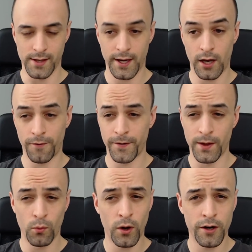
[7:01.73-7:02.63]
how far
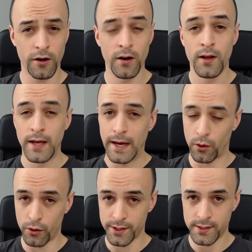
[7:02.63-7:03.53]
they wander, how
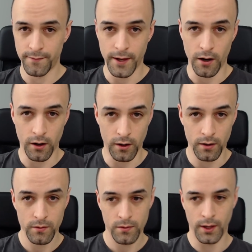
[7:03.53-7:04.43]
aggressive they
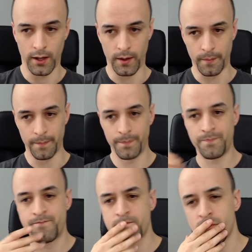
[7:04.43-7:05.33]
are,
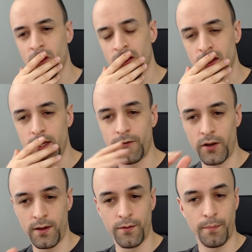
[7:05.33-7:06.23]

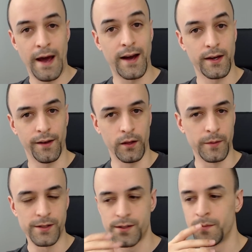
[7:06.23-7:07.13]
even pack
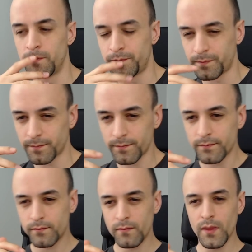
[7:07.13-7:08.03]
elements.
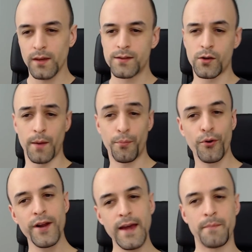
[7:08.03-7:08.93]
So I'm
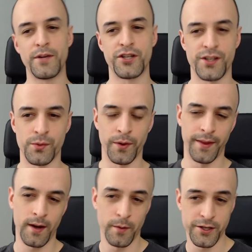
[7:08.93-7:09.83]
pretty ambitious with
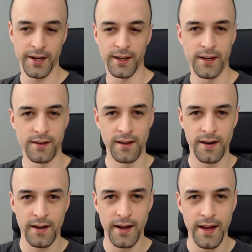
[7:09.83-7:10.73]
how much I can get done
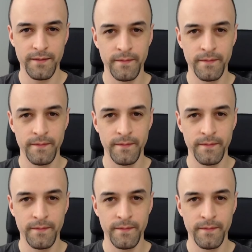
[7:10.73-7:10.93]
in a day,